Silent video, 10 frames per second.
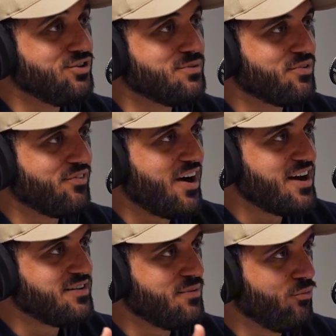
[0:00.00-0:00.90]
You can
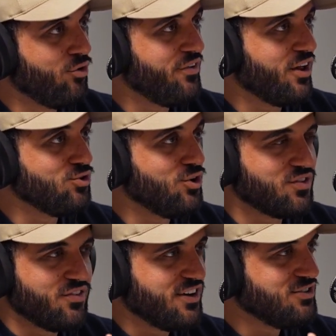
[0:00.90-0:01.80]
provide more value. If
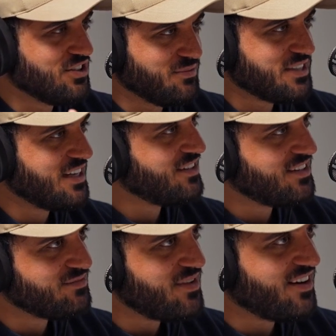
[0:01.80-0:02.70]
the value is not perceived, it
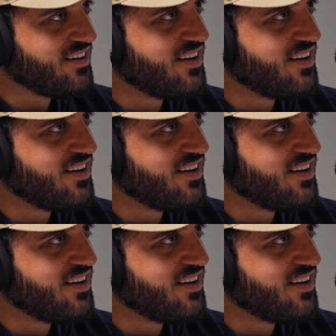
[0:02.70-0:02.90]
doesn't matter.